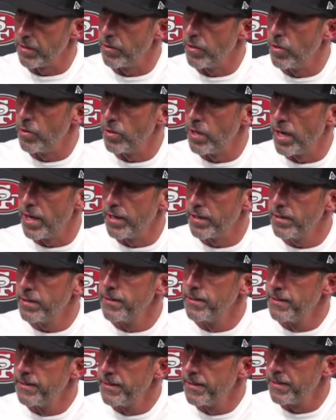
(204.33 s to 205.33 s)
on the O-line.
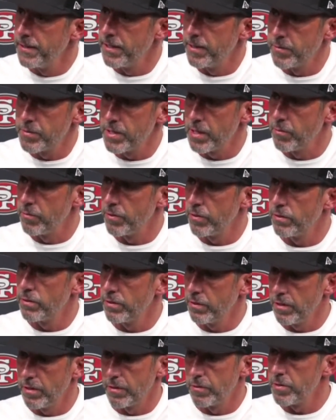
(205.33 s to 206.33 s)
Same with,
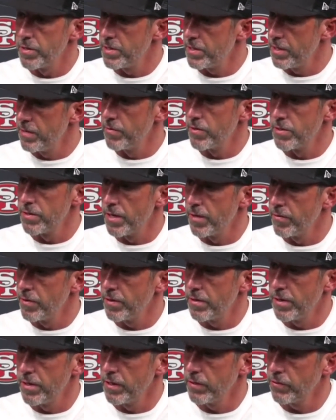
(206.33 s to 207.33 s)
the receivers and
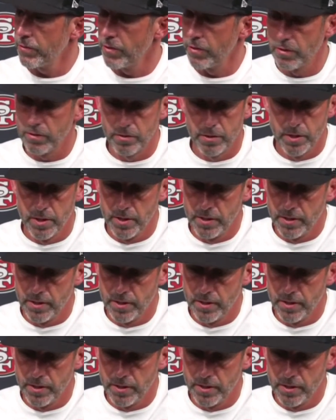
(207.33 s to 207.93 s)
everything. So,